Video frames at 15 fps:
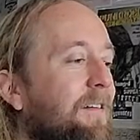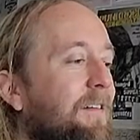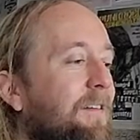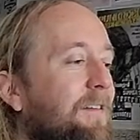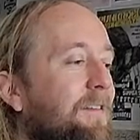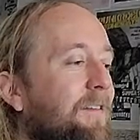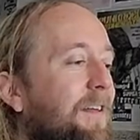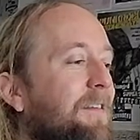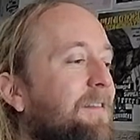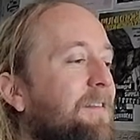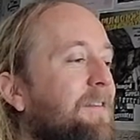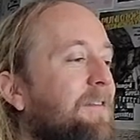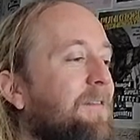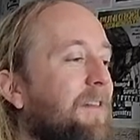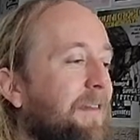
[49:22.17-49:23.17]
So that's
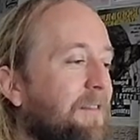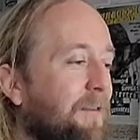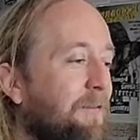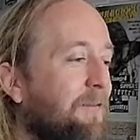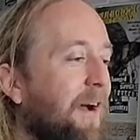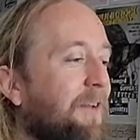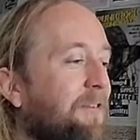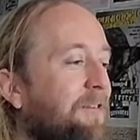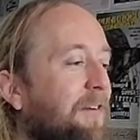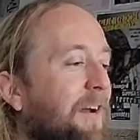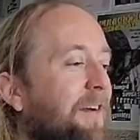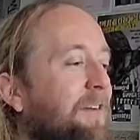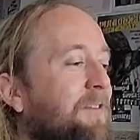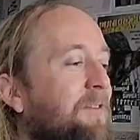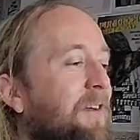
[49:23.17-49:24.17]
the fat strap
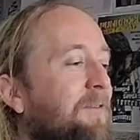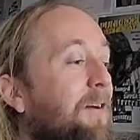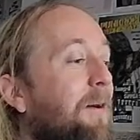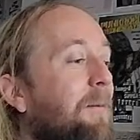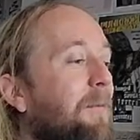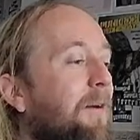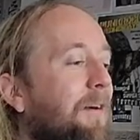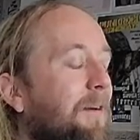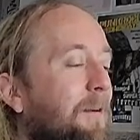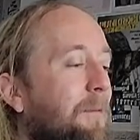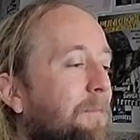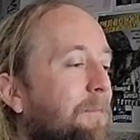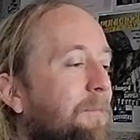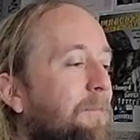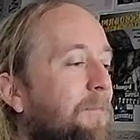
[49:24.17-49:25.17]
because you have a humbucker.
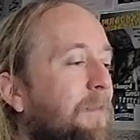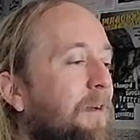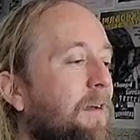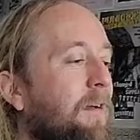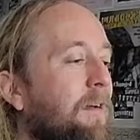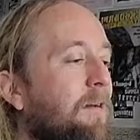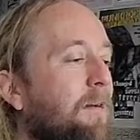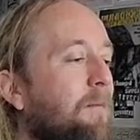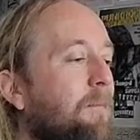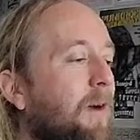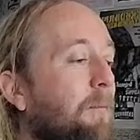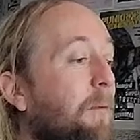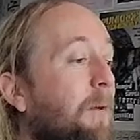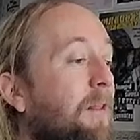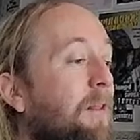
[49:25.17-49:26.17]

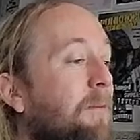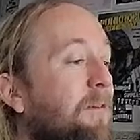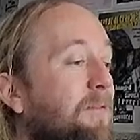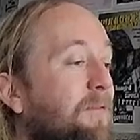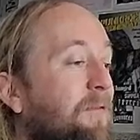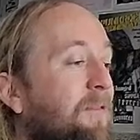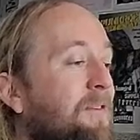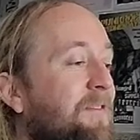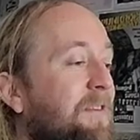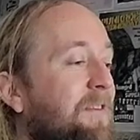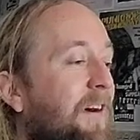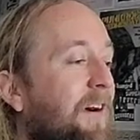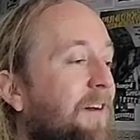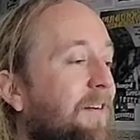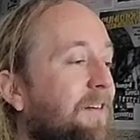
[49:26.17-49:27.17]
Probably one of the most
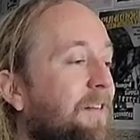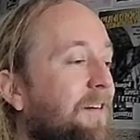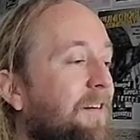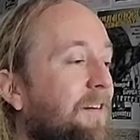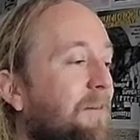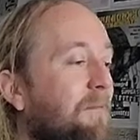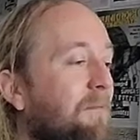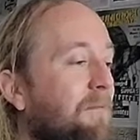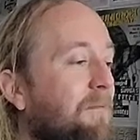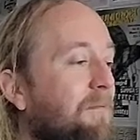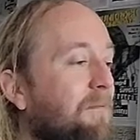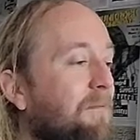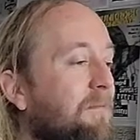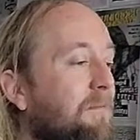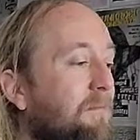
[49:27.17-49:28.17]
versatile
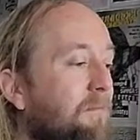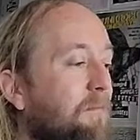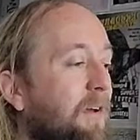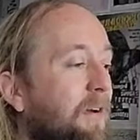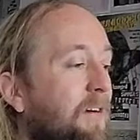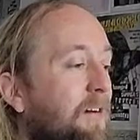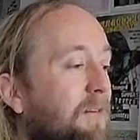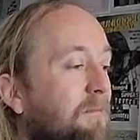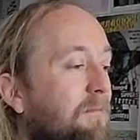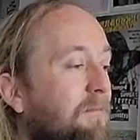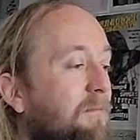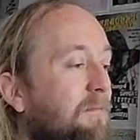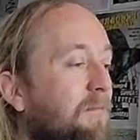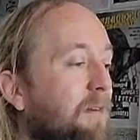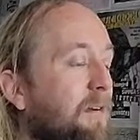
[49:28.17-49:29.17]
pickup
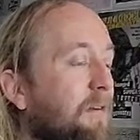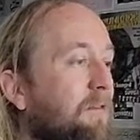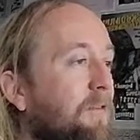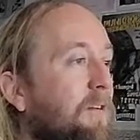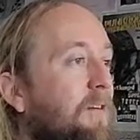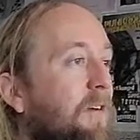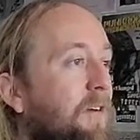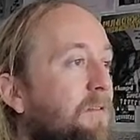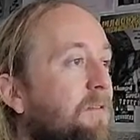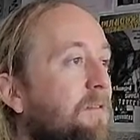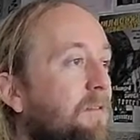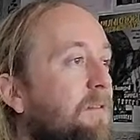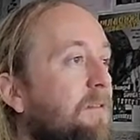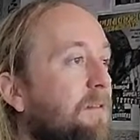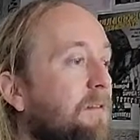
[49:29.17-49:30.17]

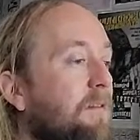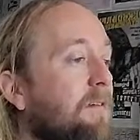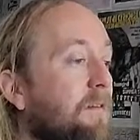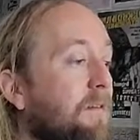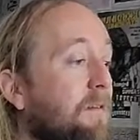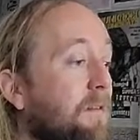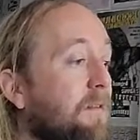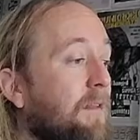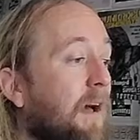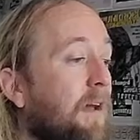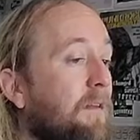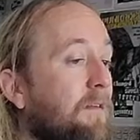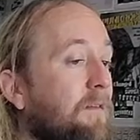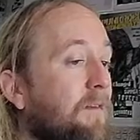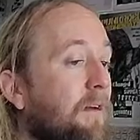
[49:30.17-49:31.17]
configurations. That
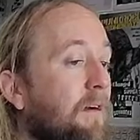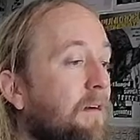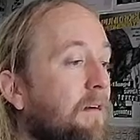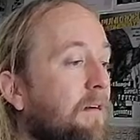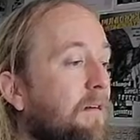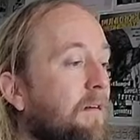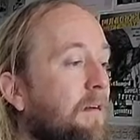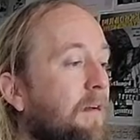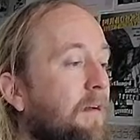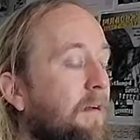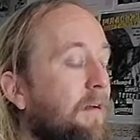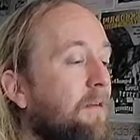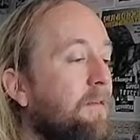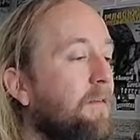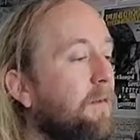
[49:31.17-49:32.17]
is, yeah.
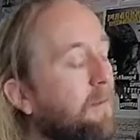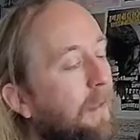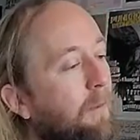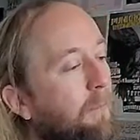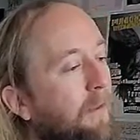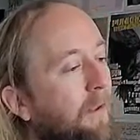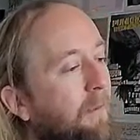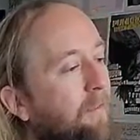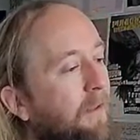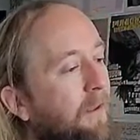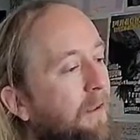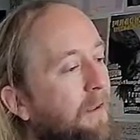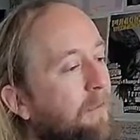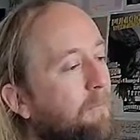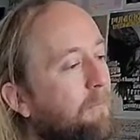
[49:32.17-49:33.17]
So like when I
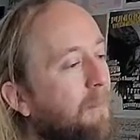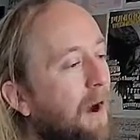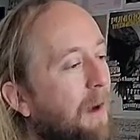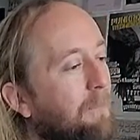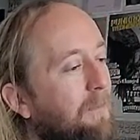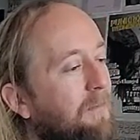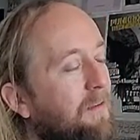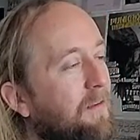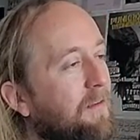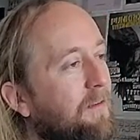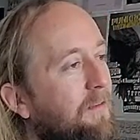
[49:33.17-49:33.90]
play pop music,